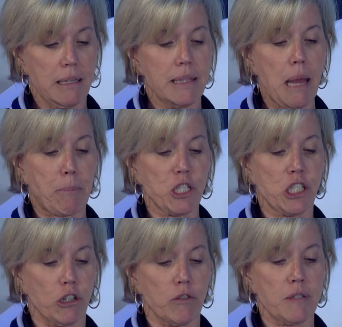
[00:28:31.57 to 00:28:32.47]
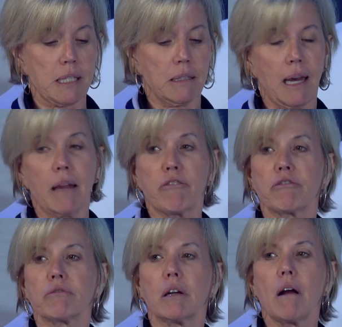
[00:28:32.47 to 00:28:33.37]
that preserves life
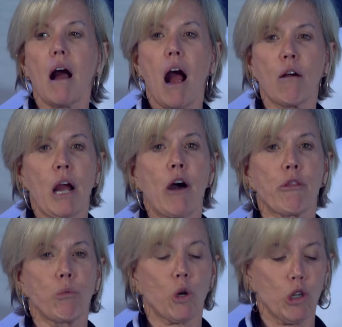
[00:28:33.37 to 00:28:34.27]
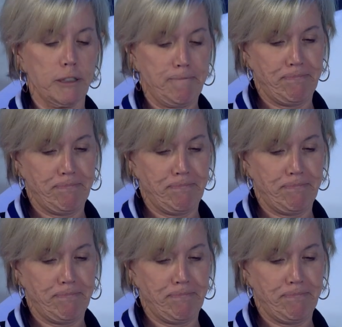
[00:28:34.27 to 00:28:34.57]
around the world.